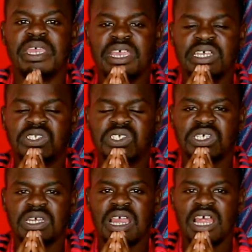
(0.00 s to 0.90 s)
be it
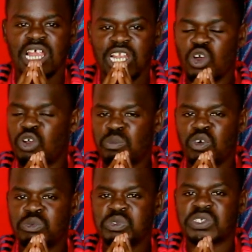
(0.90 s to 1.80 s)
loan
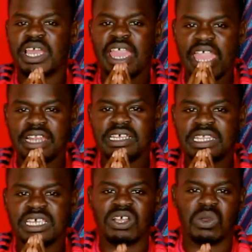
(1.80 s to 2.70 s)
moves,
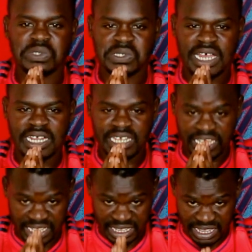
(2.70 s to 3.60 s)
anything
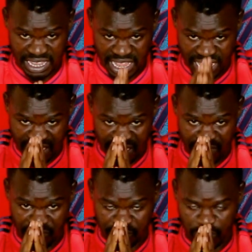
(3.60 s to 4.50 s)
concerning
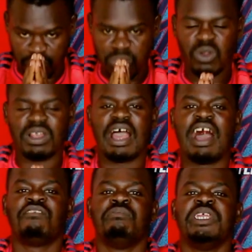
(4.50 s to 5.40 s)
football.
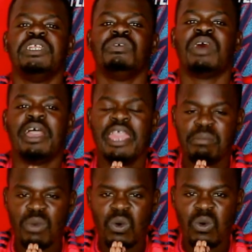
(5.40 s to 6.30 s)
I've been your
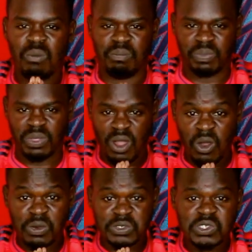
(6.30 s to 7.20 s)
able
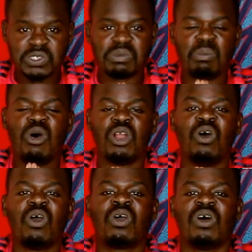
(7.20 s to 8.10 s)
host,
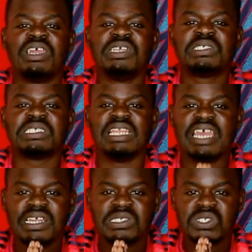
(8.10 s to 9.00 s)
Molo Collins.
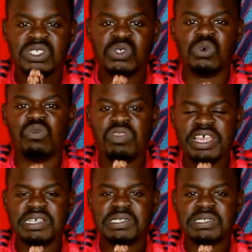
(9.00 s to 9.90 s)
Let's do
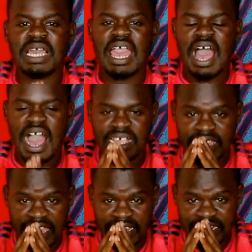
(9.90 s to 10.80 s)
this
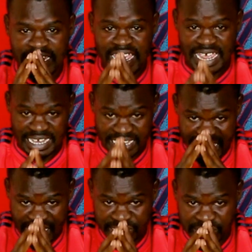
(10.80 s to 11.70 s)
again
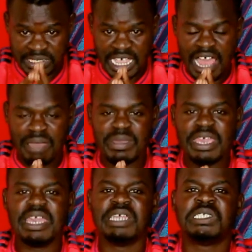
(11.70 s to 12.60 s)
next time.
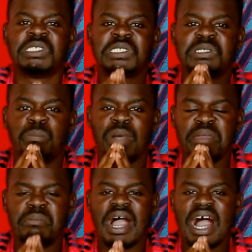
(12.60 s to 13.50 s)
It's
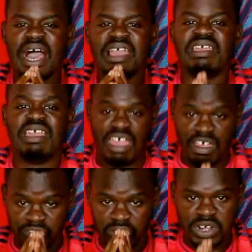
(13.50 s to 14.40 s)
bye-bye
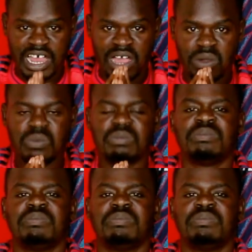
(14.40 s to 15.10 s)
for now.